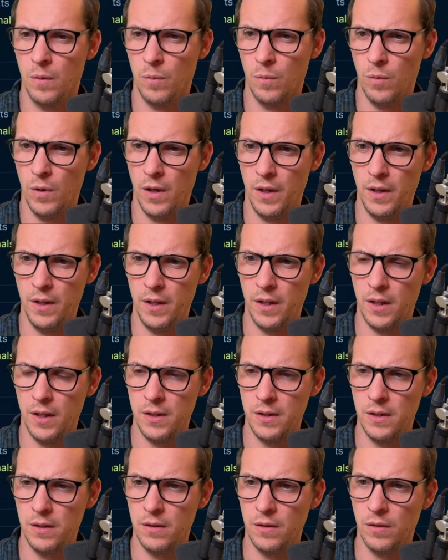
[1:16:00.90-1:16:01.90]
Why
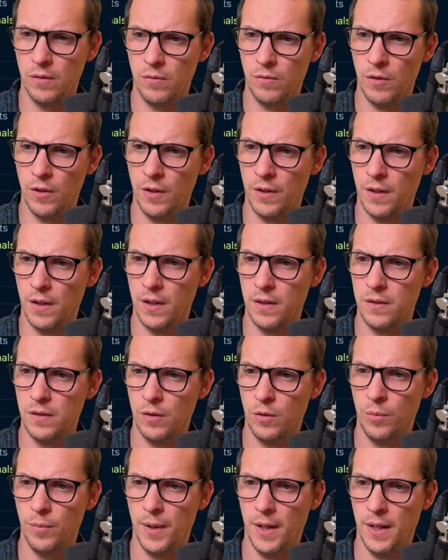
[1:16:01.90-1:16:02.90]
is it not run as a
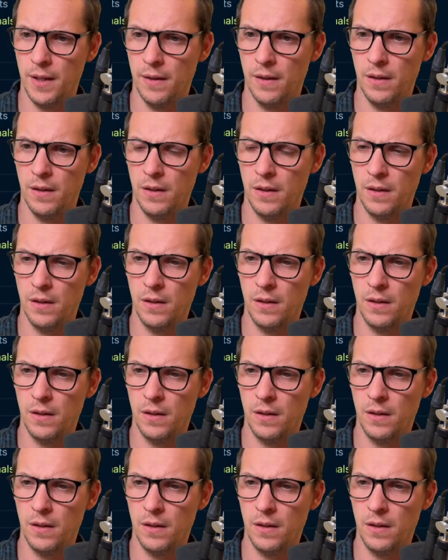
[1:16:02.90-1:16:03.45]
command?